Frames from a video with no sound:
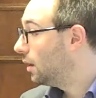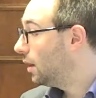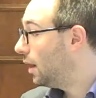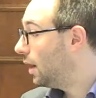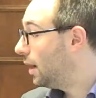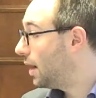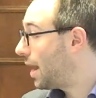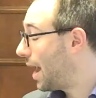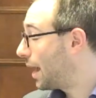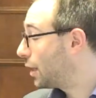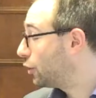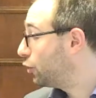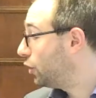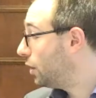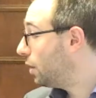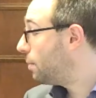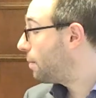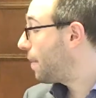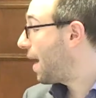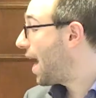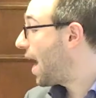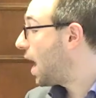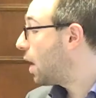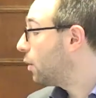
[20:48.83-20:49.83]
it actually
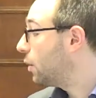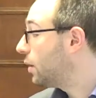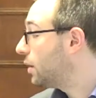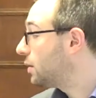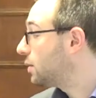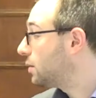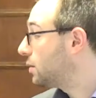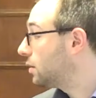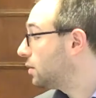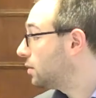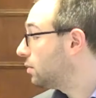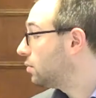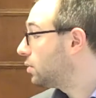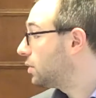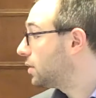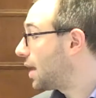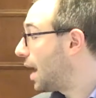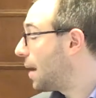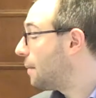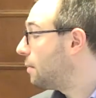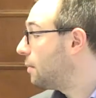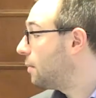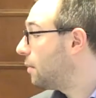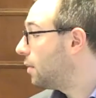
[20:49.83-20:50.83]
empowers
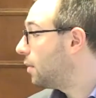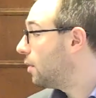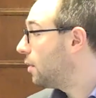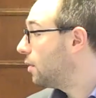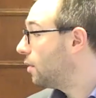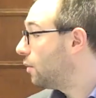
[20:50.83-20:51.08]
some